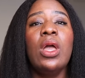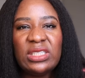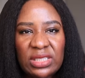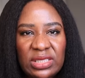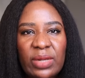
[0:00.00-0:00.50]

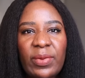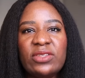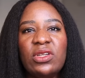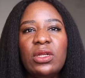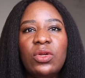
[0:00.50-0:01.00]
This system
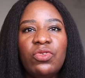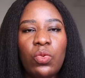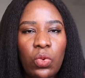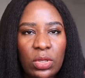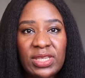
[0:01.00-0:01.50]
actually
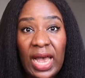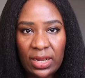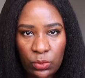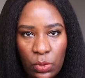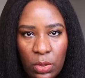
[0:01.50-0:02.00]
rewards
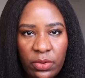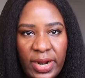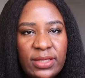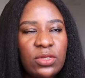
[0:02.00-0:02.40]
hard work, right?